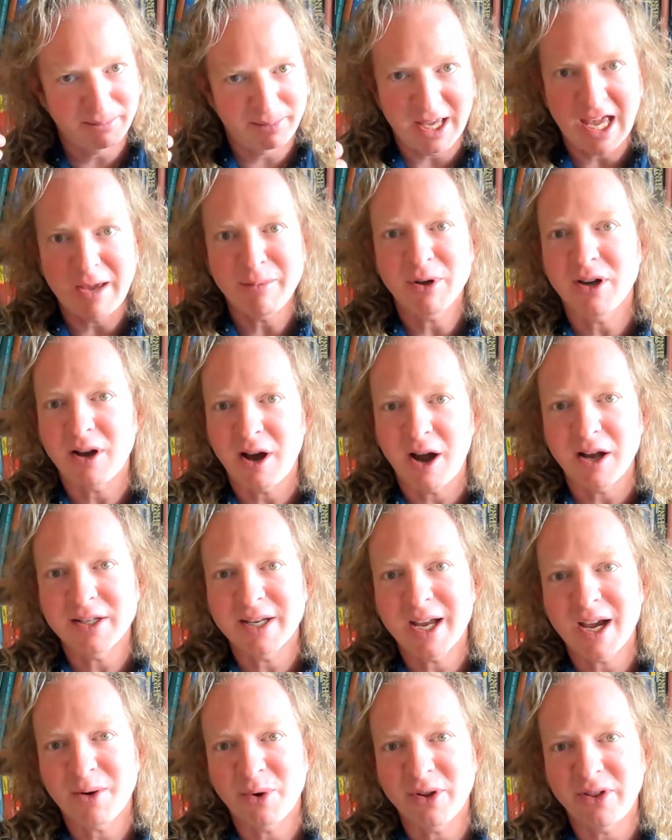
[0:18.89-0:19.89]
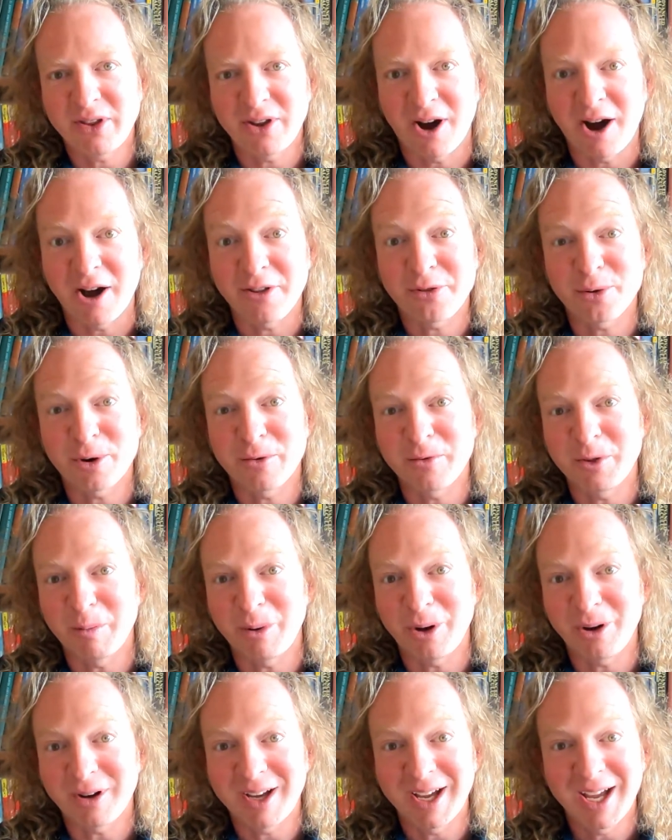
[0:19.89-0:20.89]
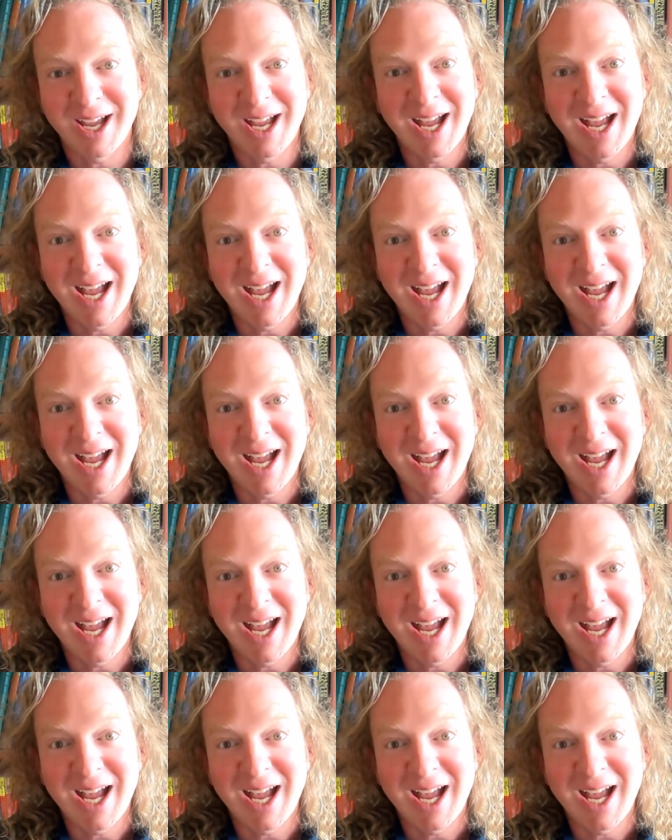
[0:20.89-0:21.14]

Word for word: came in contact with the author of the book